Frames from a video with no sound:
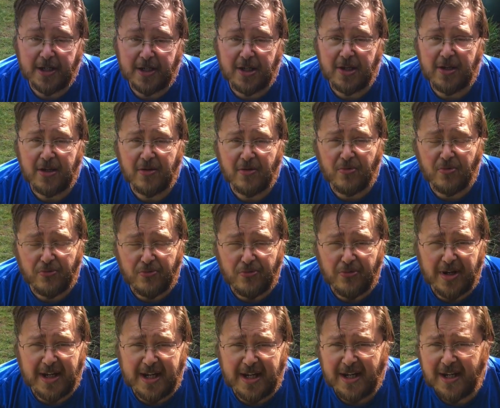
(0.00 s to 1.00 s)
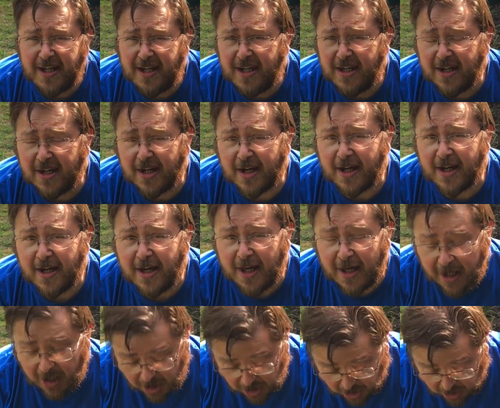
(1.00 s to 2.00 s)
do you really
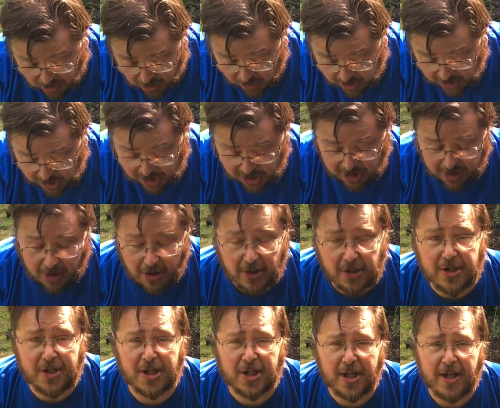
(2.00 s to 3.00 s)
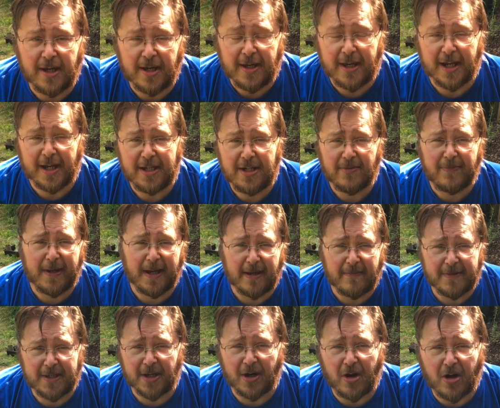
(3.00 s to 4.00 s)
good stocks, and you'll be able
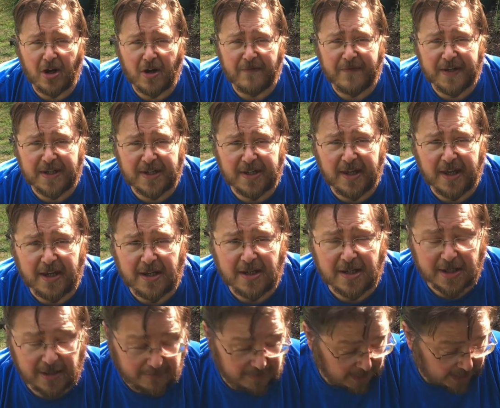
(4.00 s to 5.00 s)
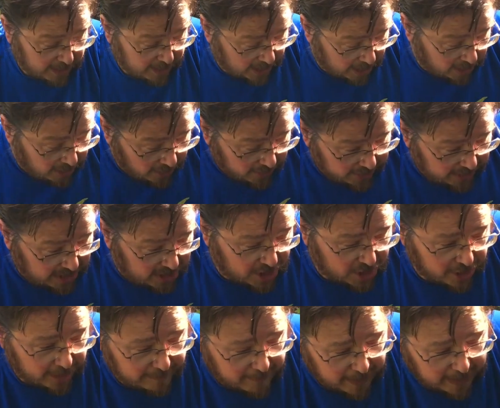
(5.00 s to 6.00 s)
to harvest things. And along this strip